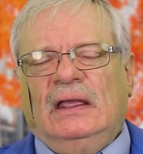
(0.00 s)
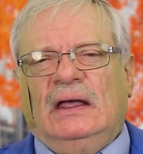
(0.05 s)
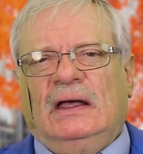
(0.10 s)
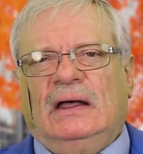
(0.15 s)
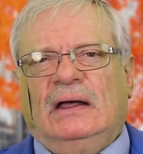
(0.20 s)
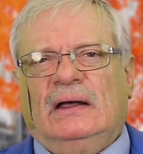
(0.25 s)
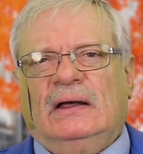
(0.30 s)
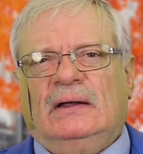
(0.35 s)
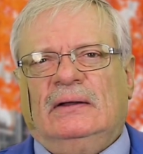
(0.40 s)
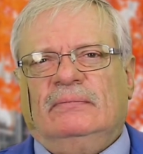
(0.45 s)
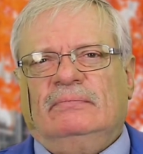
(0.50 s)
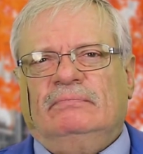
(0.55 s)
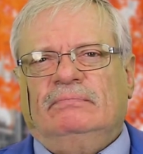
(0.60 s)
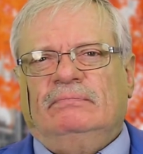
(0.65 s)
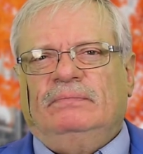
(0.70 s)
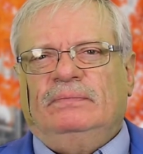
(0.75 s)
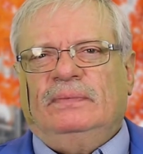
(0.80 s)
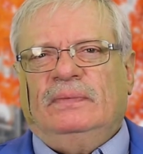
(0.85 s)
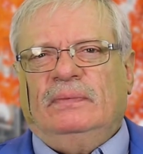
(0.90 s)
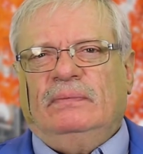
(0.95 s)
Um,
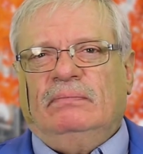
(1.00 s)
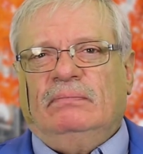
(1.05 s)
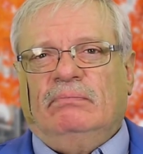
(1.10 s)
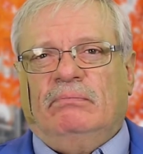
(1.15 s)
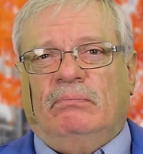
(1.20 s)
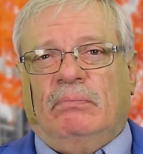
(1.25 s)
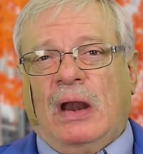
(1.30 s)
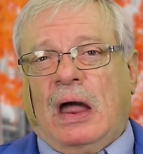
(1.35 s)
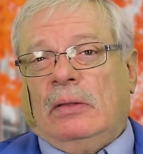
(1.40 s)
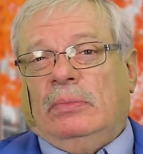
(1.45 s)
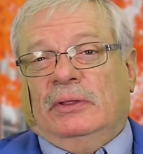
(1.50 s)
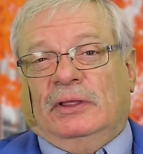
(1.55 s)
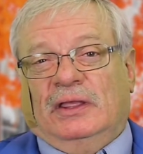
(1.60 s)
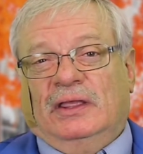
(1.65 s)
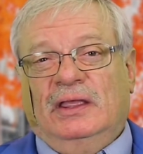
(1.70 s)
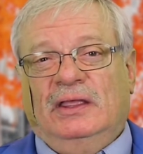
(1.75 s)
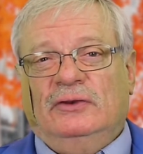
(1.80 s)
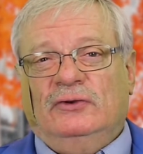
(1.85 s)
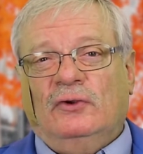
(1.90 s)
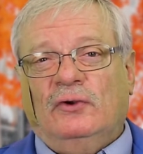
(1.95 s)
probably
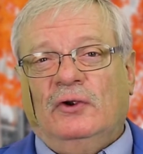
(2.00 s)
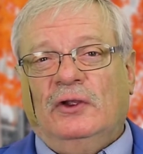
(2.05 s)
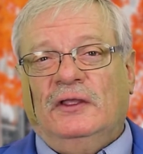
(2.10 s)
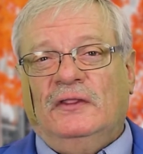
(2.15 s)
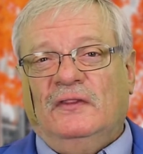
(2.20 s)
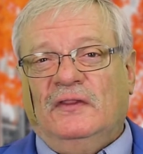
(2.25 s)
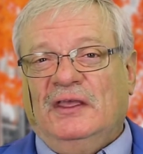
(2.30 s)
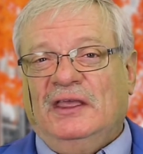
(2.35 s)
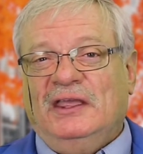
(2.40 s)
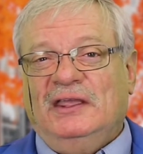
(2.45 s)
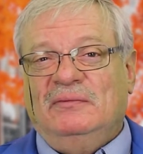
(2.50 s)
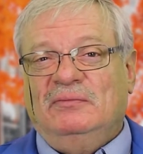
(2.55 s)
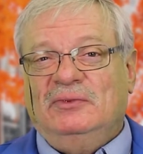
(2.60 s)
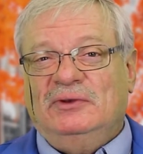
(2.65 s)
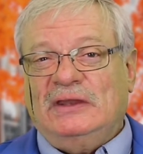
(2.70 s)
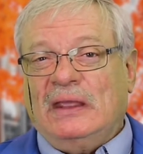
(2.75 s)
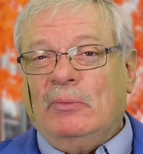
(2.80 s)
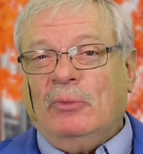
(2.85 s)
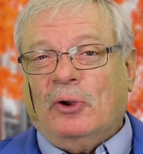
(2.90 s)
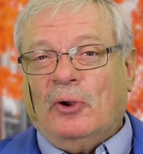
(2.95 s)
during the
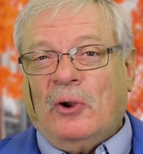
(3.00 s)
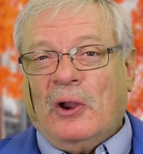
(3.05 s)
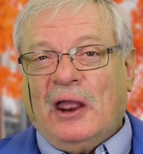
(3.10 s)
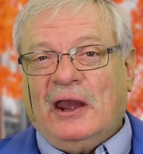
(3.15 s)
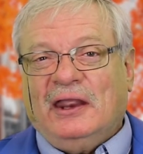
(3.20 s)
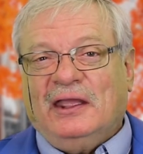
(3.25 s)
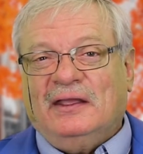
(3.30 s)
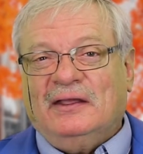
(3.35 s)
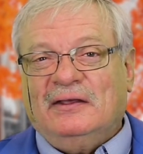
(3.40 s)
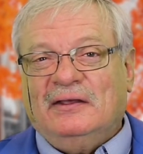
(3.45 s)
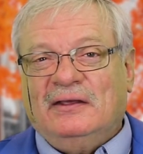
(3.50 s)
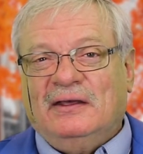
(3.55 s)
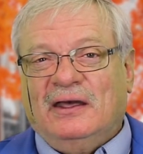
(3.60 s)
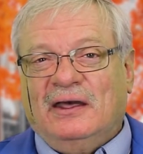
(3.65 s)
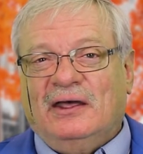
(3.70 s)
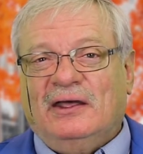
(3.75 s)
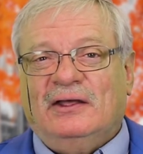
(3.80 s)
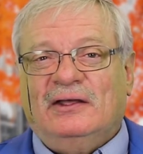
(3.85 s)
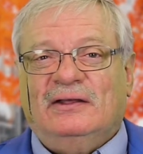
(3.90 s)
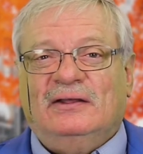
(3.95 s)
Democratic
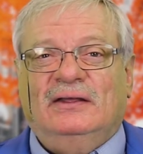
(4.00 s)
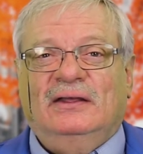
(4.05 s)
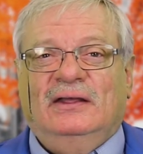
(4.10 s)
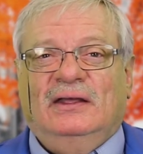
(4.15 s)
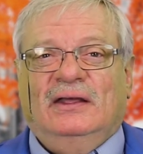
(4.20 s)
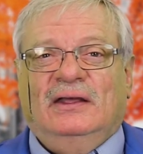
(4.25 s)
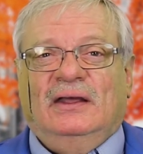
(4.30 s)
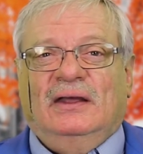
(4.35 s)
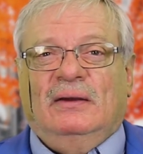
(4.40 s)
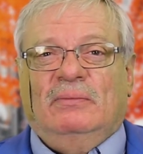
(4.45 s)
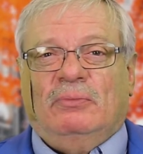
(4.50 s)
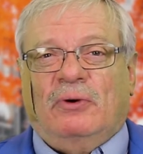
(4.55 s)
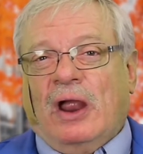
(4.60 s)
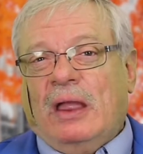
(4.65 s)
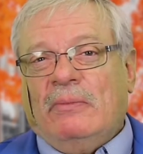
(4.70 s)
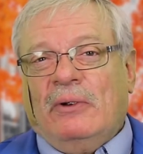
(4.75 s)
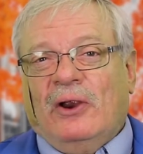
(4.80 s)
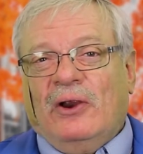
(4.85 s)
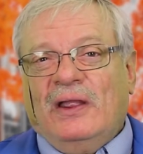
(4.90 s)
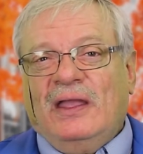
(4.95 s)
uh,
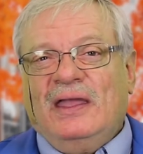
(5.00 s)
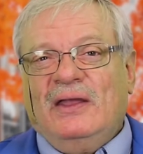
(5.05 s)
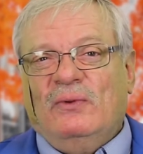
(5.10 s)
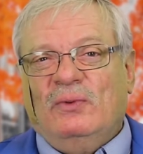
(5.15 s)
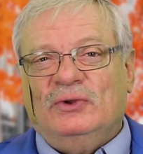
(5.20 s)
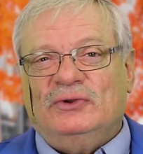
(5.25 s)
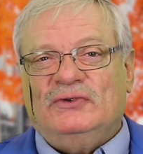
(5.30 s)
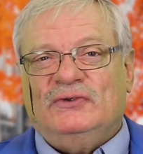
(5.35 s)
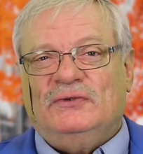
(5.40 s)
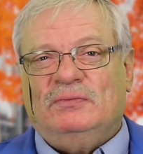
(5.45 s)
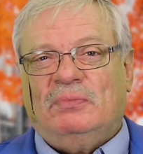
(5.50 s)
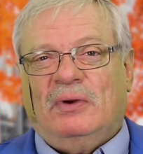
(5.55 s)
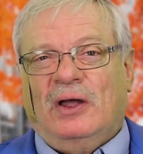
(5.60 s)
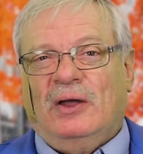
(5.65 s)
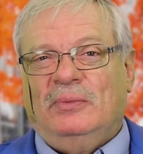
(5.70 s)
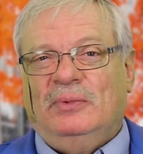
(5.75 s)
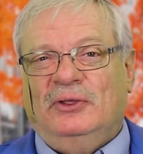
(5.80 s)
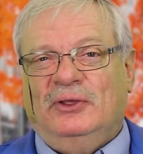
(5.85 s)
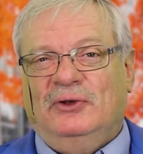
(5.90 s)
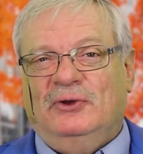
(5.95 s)
primary, which is
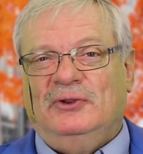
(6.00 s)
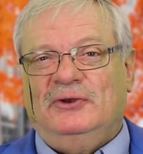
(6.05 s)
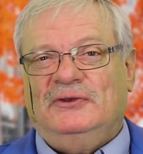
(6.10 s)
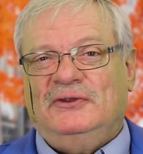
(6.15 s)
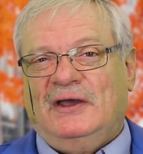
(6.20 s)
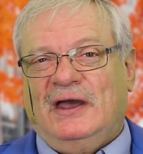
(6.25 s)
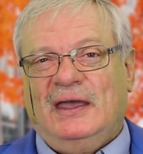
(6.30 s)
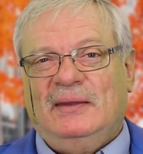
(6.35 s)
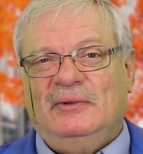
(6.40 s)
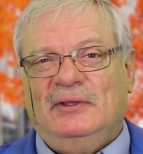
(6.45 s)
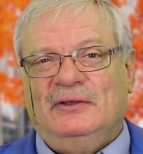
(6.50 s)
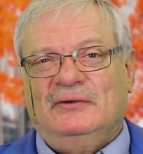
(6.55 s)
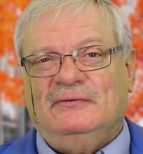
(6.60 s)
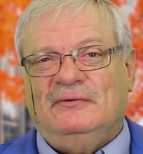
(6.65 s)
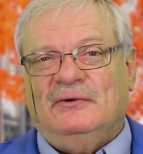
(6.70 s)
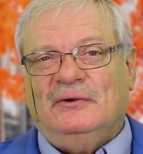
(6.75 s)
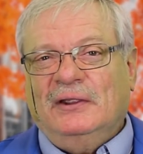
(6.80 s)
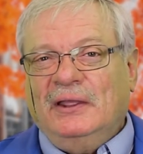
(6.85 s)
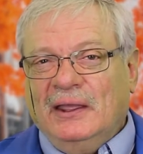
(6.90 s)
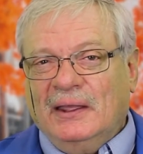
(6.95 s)
probably good timing
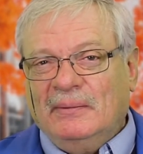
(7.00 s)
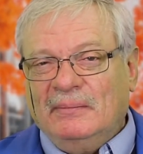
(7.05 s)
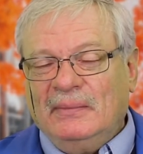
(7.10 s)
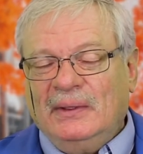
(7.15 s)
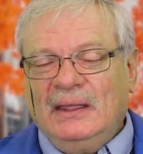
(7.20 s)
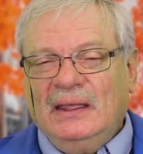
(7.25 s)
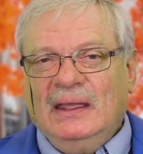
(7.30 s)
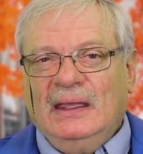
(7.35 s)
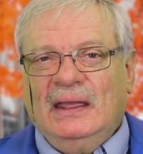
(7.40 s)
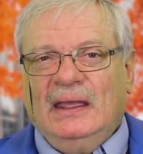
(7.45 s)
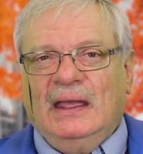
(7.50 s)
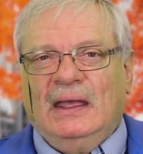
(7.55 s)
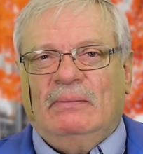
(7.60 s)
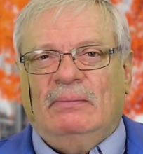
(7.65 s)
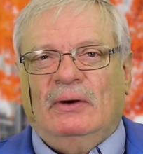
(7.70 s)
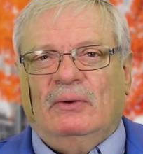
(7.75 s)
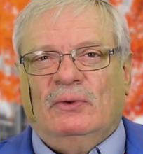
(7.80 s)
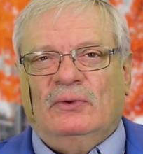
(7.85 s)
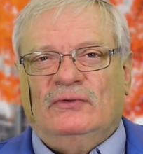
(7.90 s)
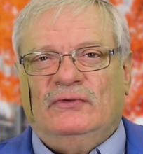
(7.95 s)
for him.
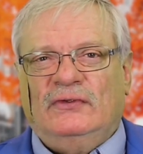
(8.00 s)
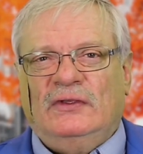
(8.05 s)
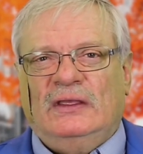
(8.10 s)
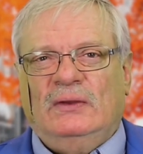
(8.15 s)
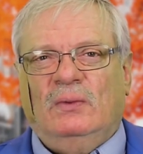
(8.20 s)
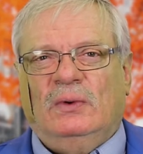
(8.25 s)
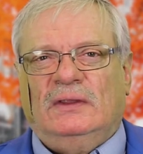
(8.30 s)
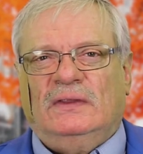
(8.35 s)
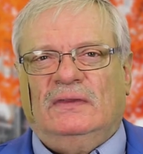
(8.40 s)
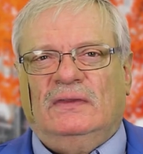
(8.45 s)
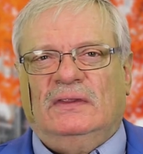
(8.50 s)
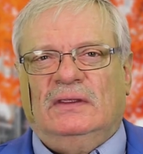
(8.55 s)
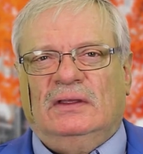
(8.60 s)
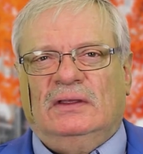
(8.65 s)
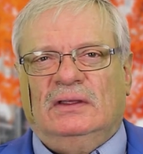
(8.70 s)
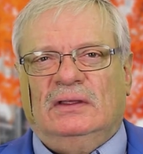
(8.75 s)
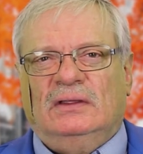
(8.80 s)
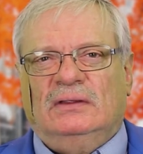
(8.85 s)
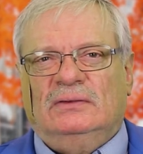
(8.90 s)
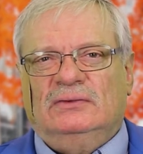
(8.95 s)
But we'll see what
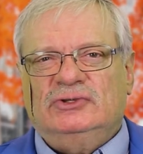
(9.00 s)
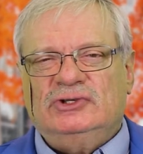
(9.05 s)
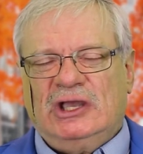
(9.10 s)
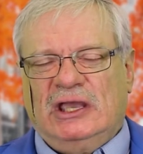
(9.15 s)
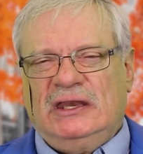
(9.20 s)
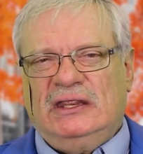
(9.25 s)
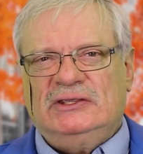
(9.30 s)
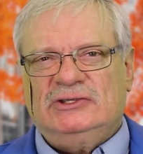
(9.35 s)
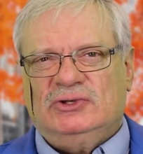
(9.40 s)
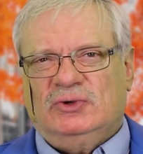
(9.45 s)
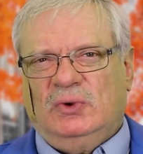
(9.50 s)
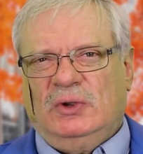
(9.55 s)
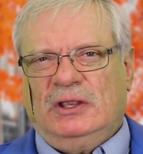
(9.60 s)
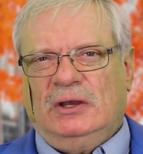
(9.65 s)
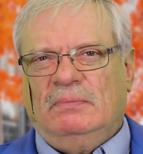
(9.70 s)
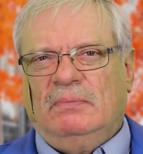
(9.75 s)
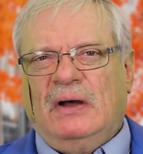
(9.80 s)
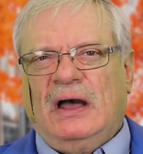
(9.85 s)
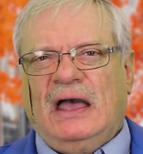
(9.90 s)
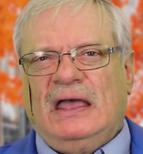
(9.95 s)
the Chinese agree to
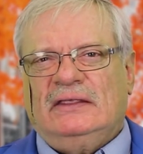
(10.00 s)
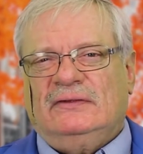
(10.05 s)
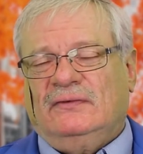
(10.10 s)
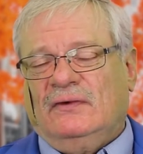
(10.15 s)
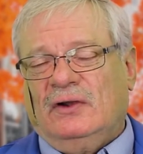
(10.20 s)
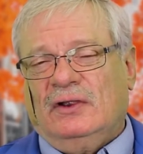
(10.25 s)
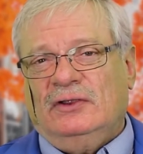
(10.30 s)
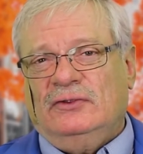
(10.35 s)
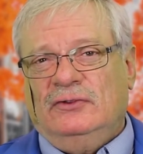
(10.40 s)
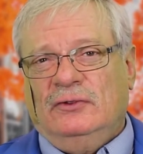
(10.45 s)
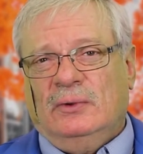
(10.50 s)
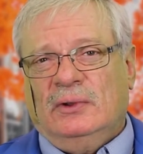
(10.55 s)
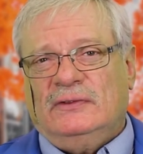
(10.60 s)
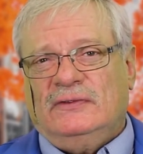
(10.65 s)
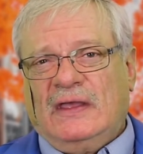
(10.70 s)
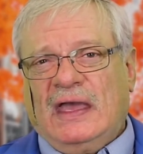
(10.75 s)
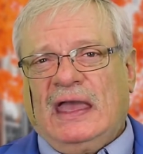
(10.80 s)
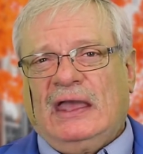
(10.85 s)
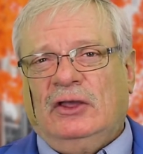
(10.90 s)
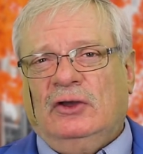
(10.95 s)
buy as far as U.S.
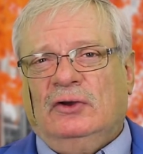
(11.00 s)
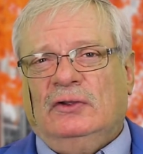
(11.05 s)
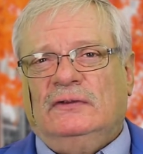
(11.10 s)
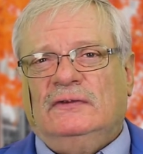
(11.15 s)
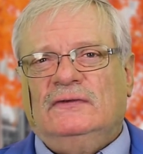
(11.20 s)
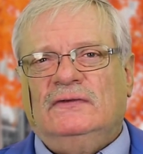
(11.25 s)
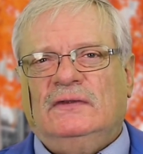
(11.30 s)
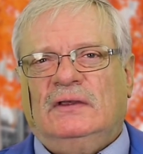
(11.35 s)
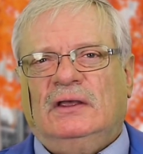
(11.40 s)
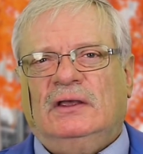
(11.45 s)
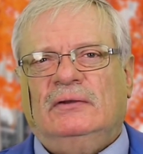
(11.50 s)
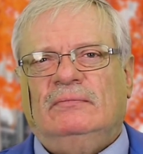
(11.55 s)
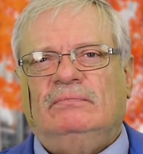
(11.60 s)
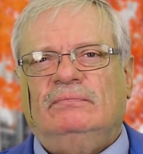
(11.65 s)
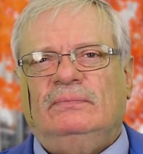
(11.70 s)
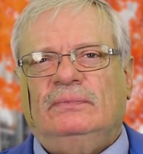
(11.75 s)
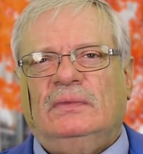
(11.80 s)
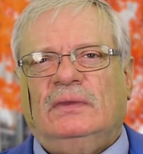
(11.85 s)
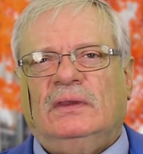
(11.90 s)
ag goods. Um,